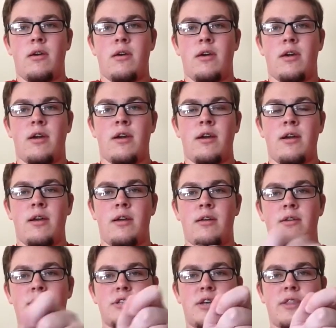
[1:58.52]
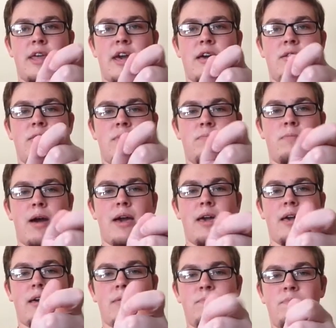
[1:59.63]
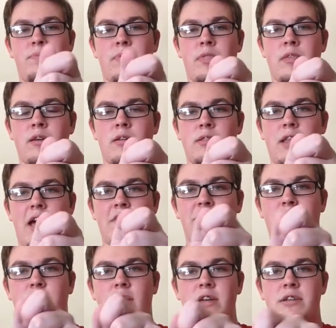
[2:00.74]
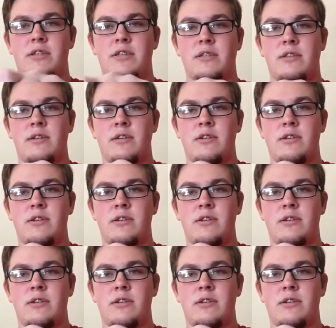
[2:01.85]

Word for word: here so that my left wrist